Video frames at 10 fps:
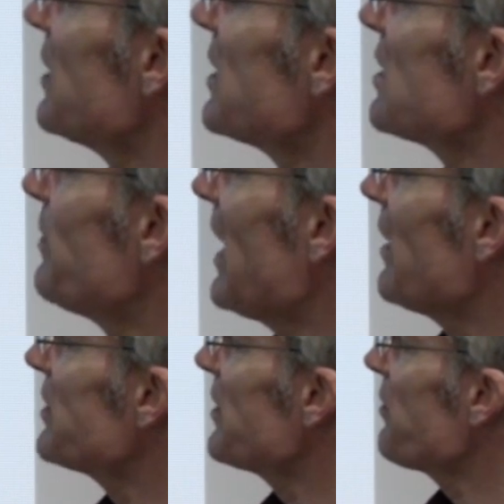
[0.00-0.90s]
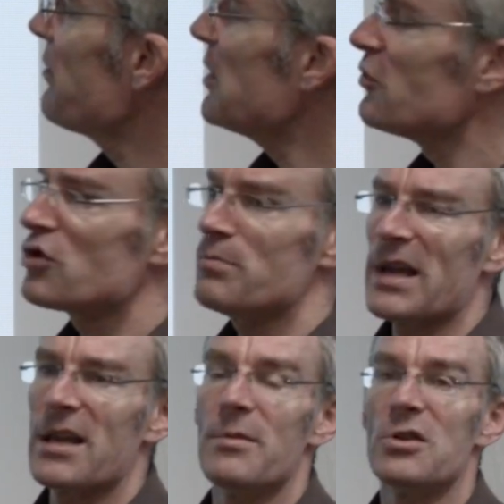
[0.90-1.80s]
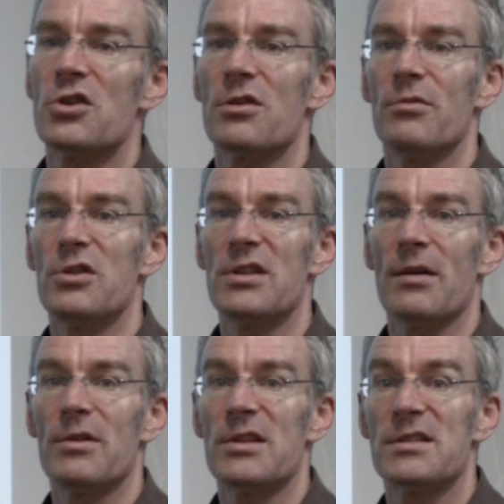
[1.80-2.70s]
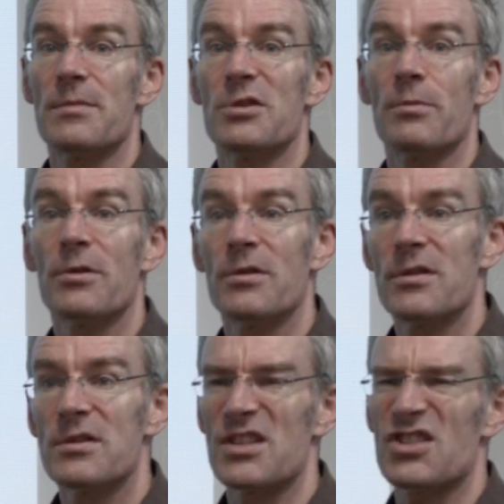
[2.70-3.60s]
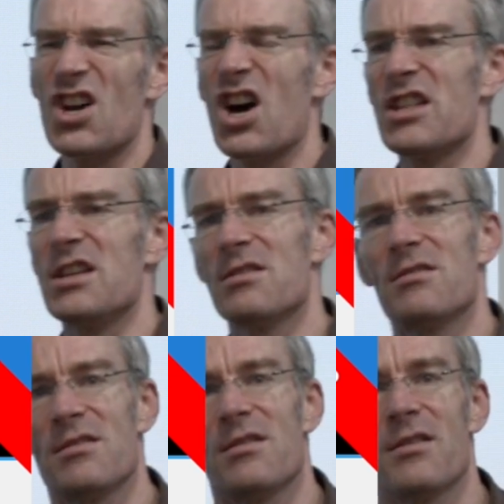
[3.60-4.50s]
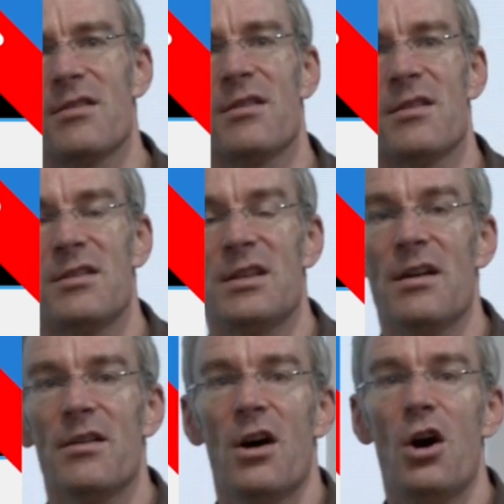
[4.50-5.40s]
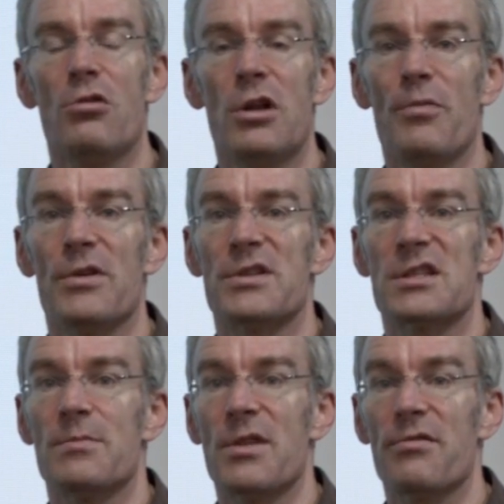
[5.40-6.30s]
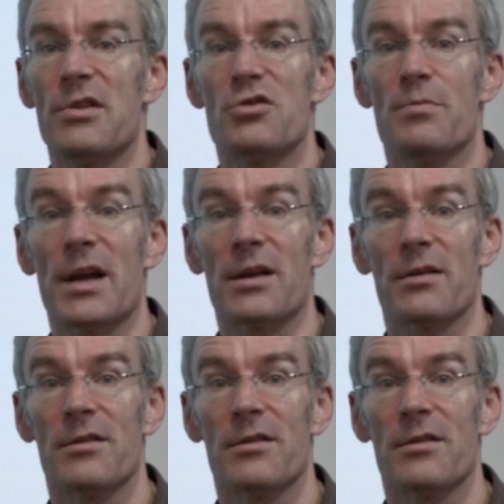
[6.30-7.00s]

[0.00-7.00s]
and it's about a 300 meg image when it's zipped up. So it's tiny. Yeah, a whole operating system in 300 meg.